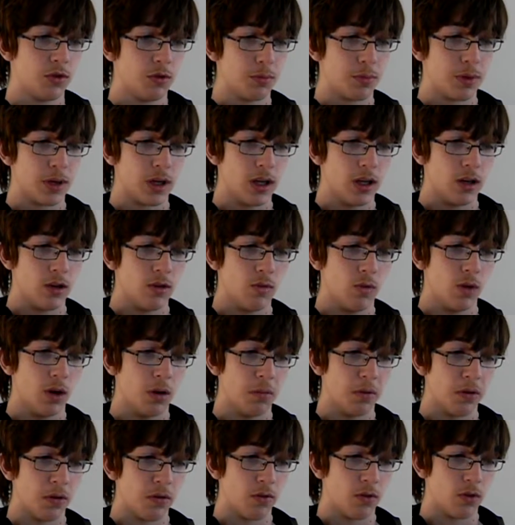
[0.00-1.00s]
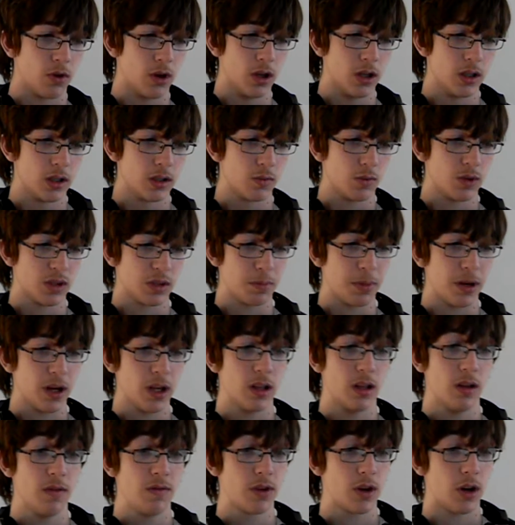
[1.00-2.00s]
group Wilberforce was a
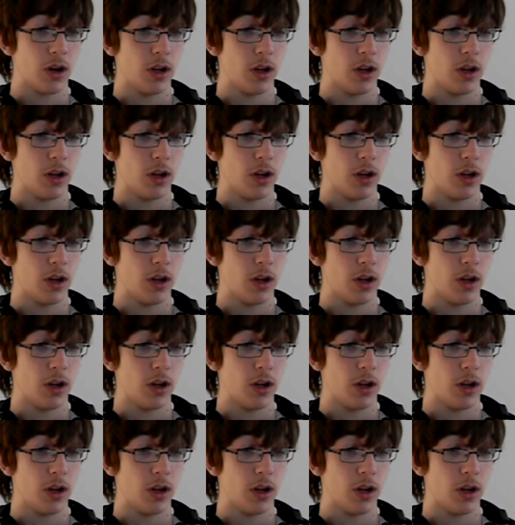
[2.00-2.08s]
part of,